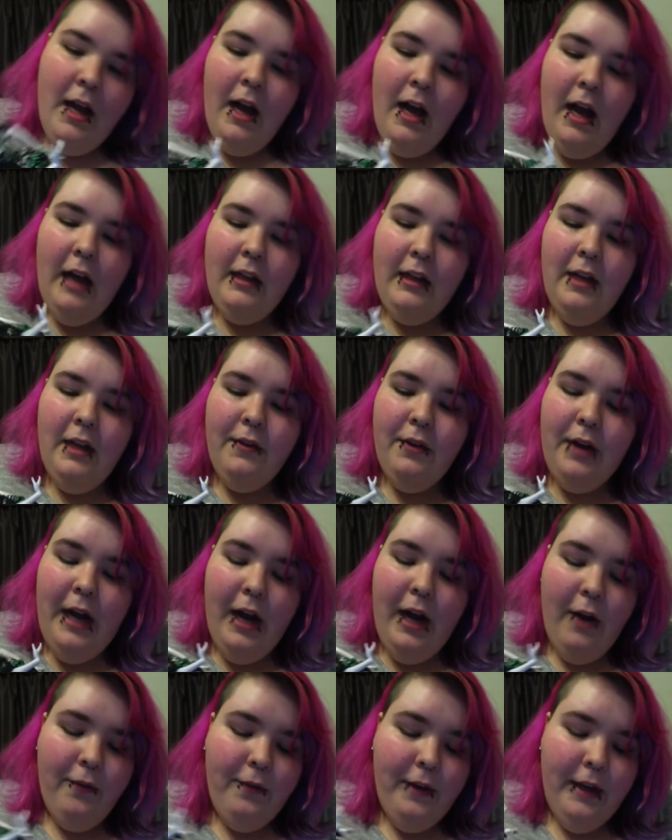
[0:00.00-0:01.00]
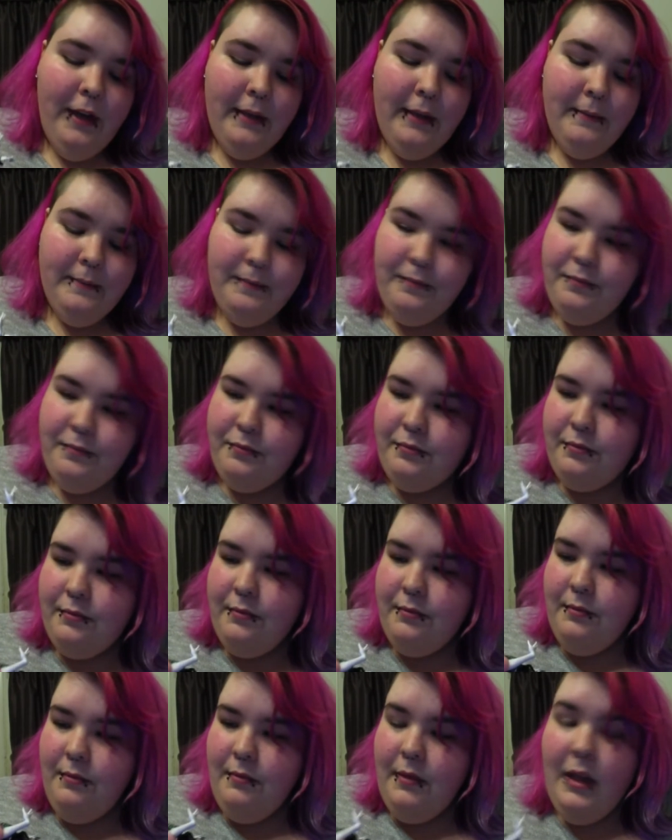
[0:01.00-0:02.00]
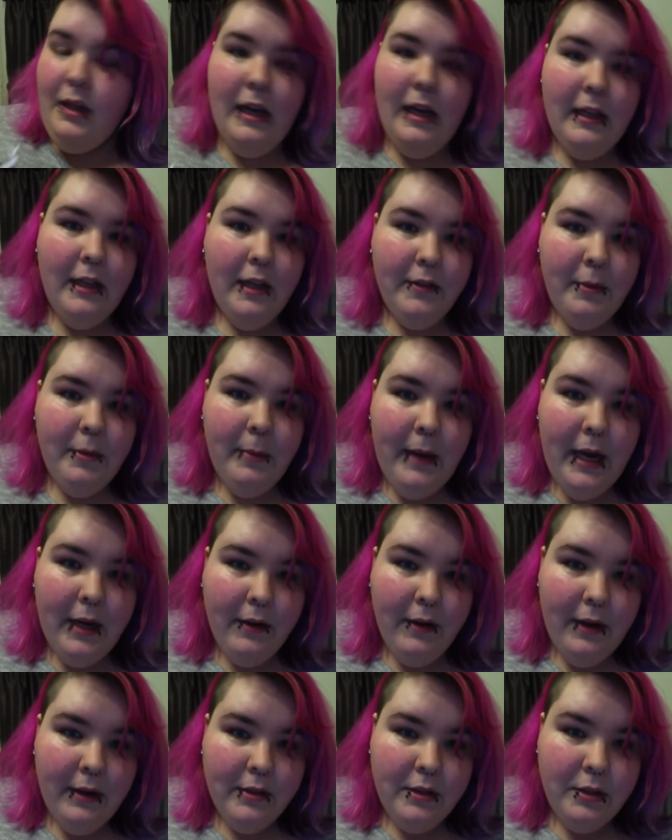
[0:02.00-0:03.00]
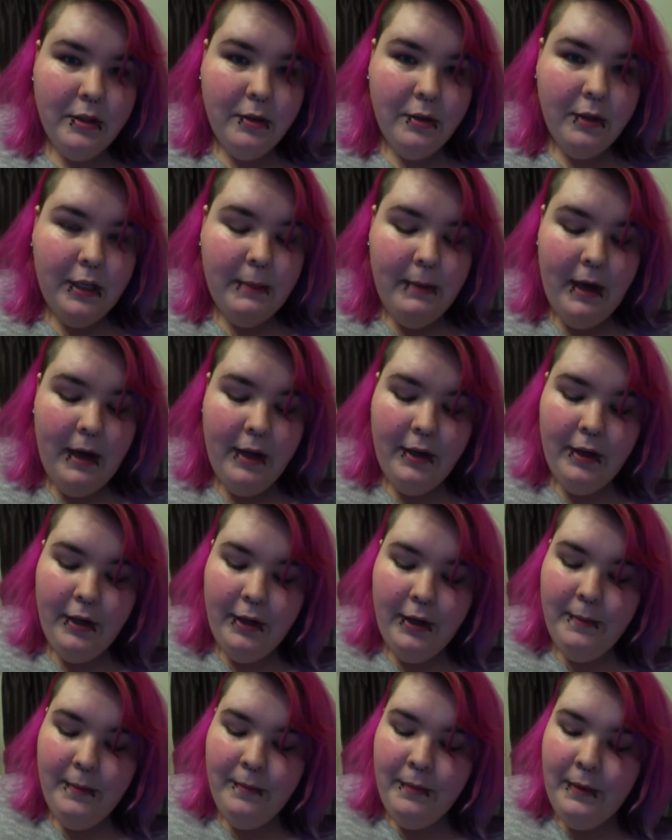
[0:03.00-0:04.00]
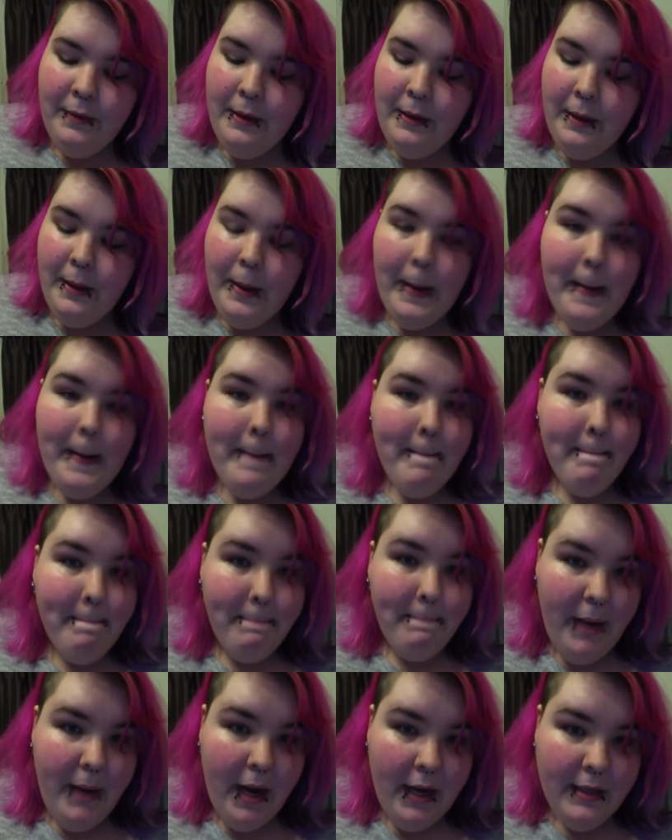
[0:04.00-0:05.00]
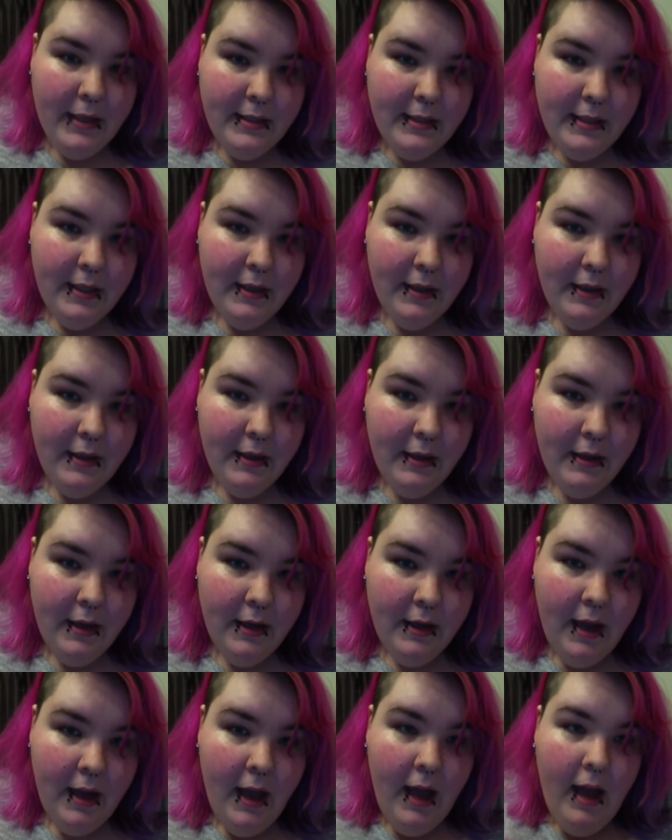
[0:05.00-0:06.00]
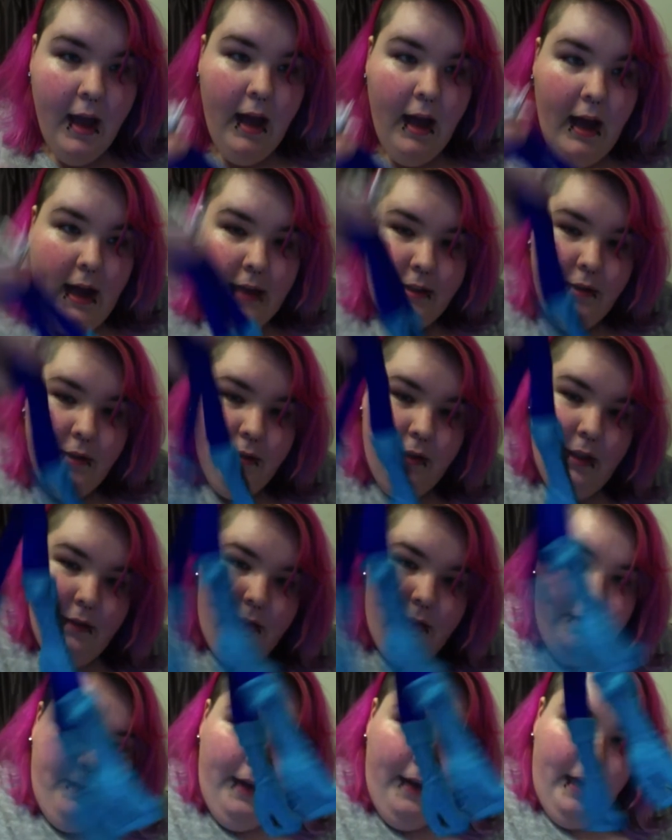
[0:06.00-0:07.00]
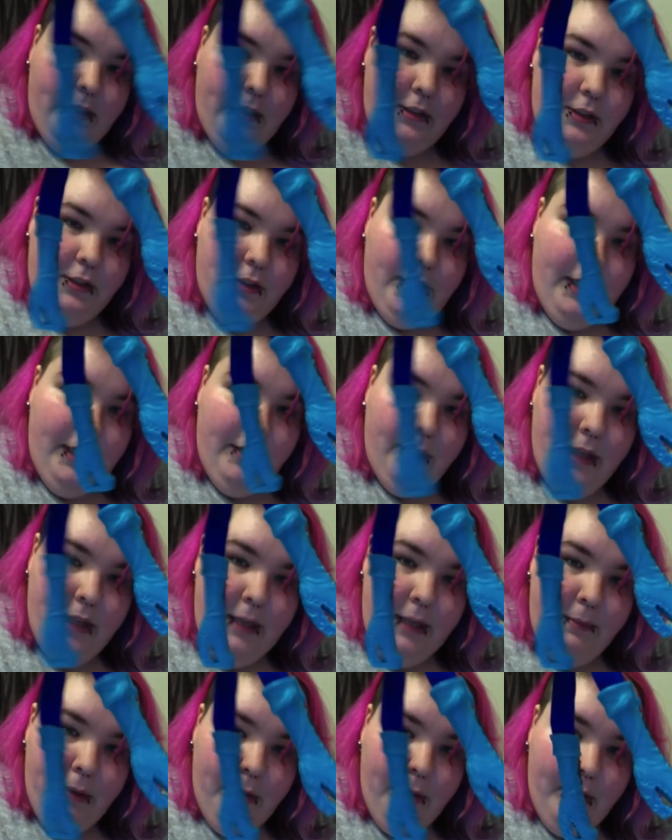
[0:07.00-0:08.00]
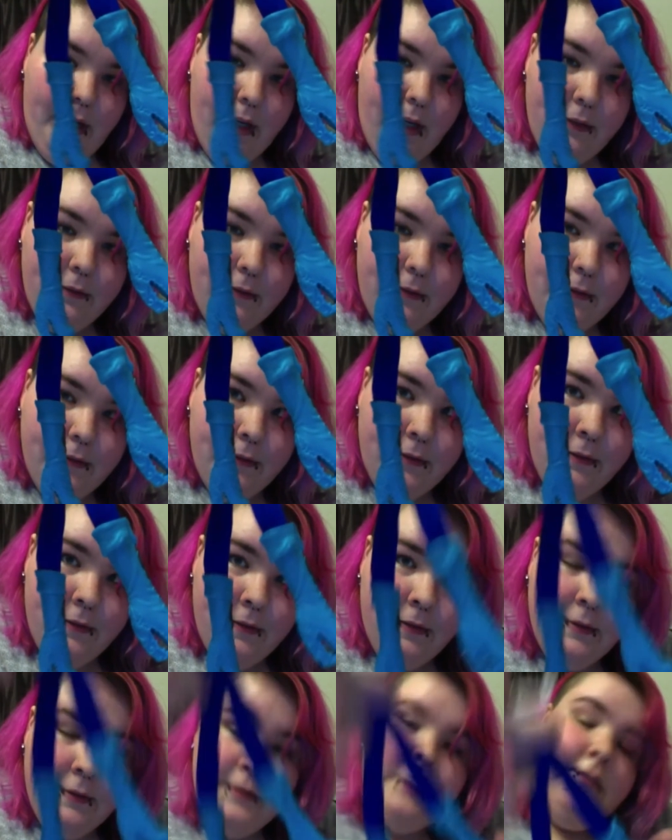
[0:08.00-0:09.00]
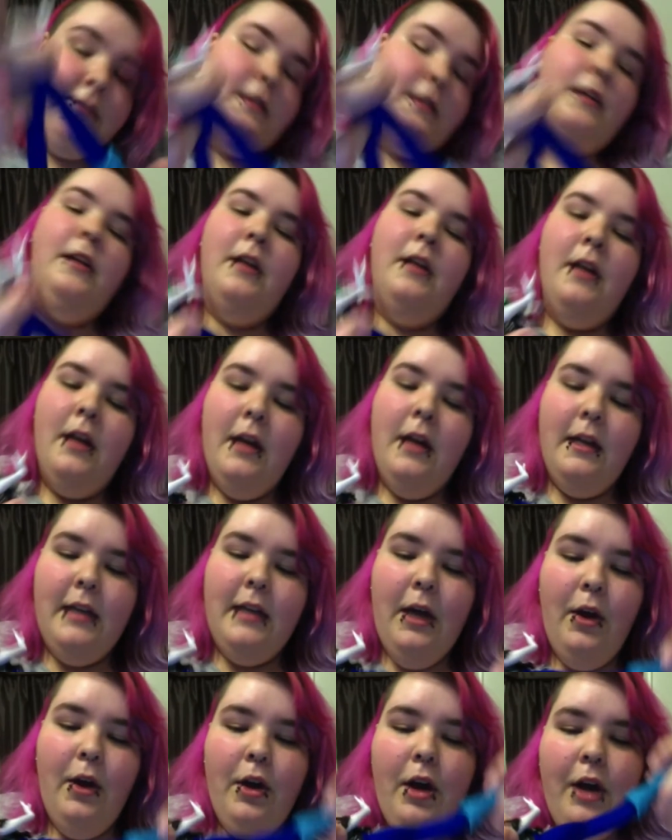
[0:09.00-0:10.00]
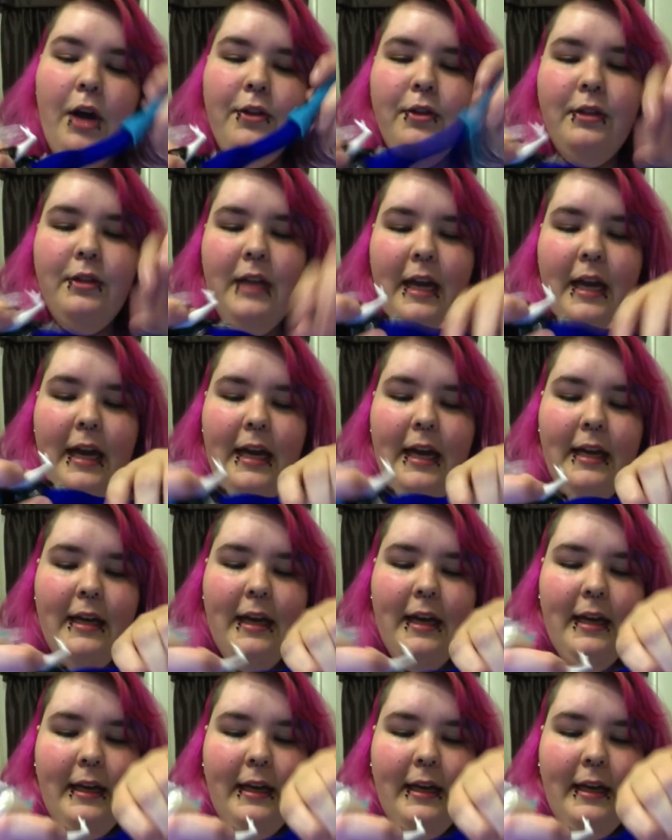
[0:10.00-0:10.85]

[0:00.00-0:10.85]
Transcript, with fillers: I love her outfit. I love the background story about her. But I don't love the factor that her leg broke off. Now her other leg, it